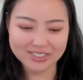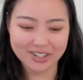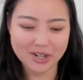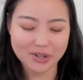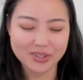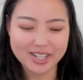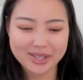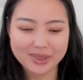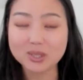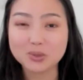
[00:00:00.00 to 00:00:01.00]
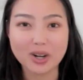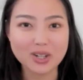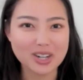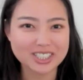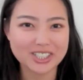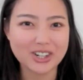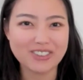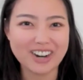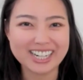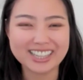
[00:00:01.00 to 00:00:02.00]
So I know there was one question
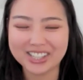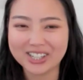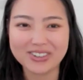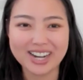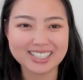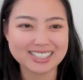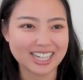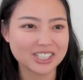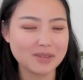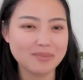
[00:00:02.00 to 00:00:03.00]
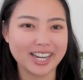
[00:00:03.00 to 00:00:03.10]
already in the Q&A section,